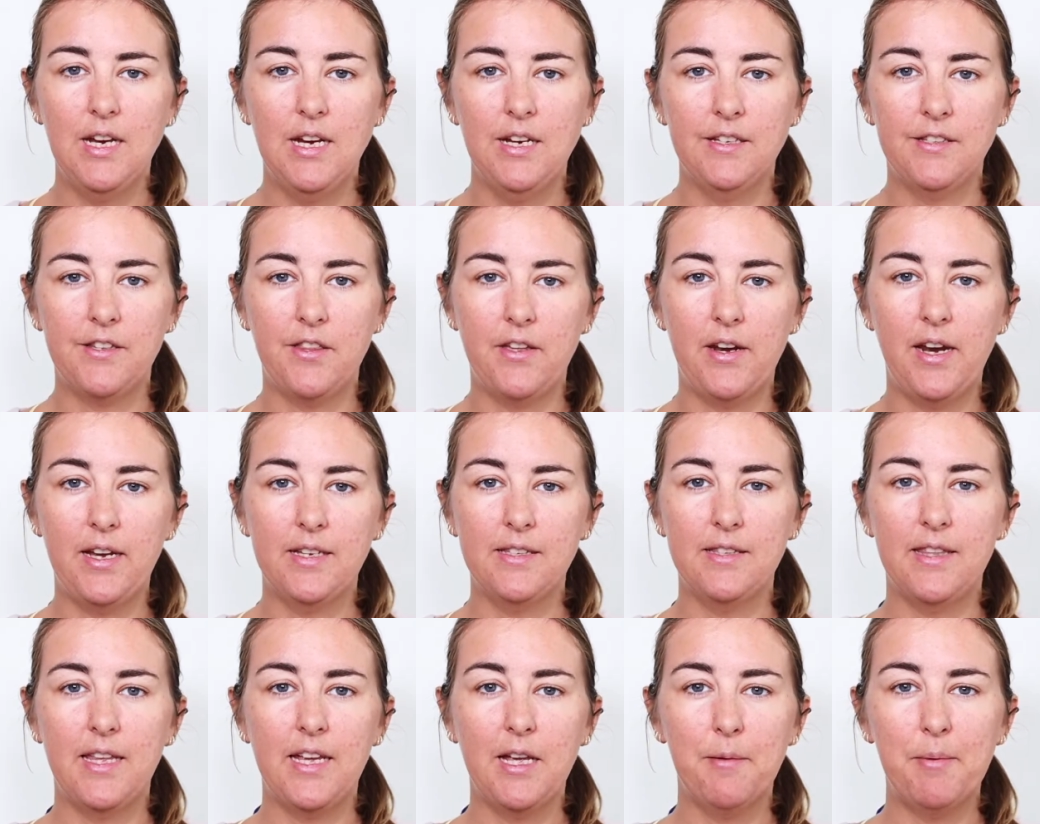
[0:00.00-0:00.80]
So the
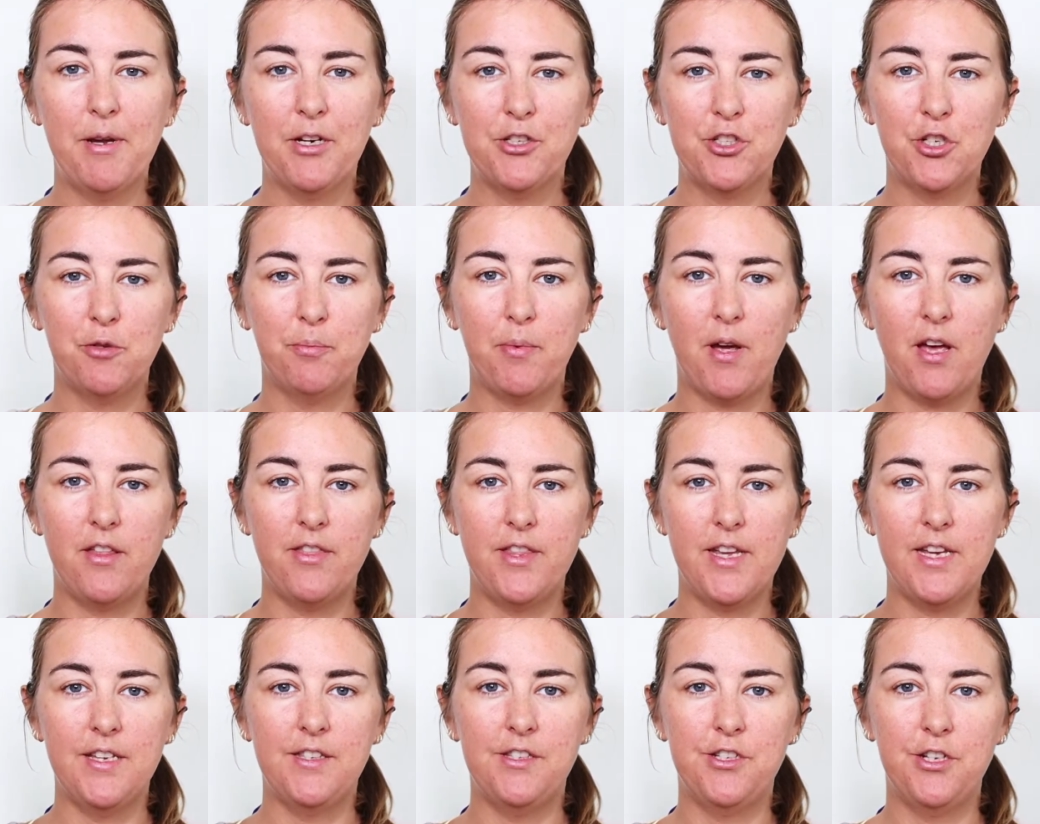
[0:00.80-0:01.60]
next thing I picked up are
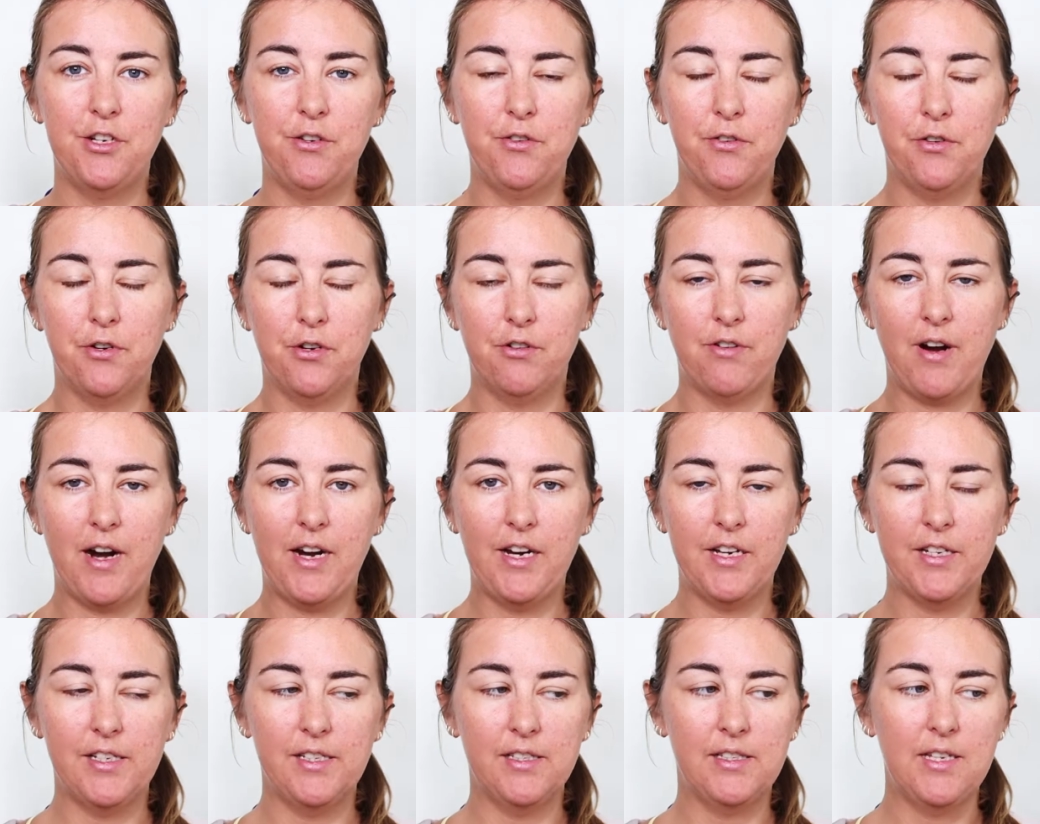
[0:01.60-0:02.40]
these two
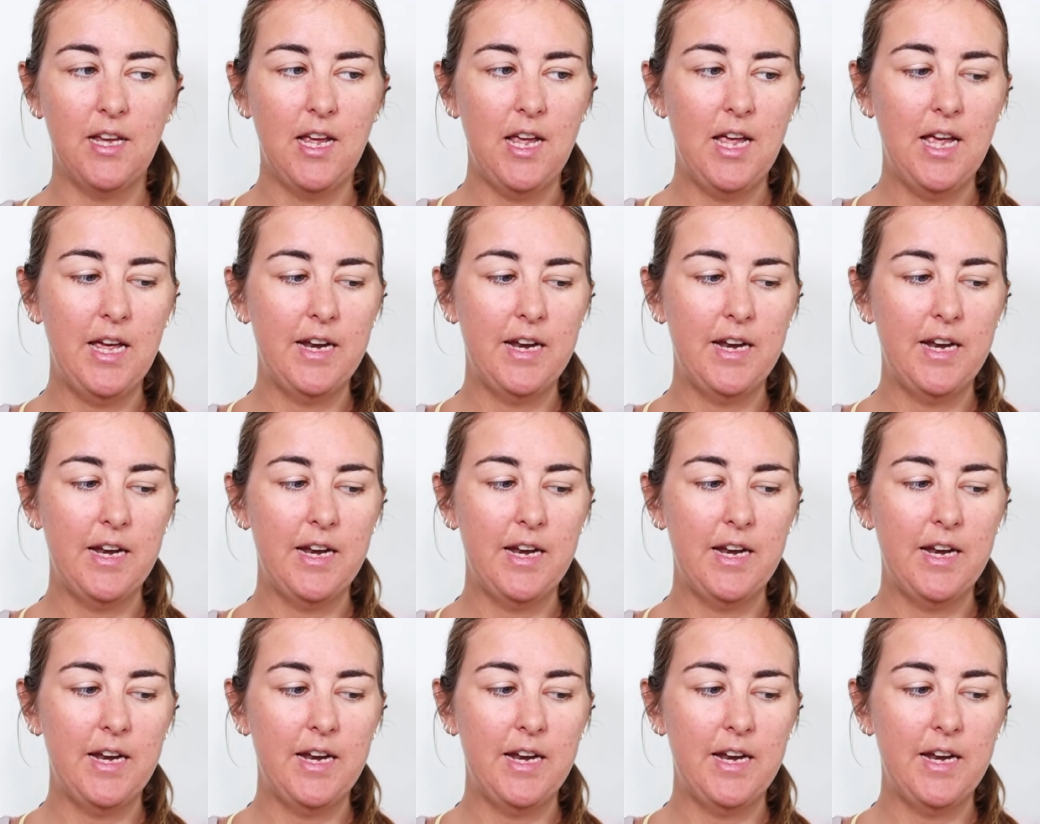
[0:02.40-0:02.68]
nutcrackers.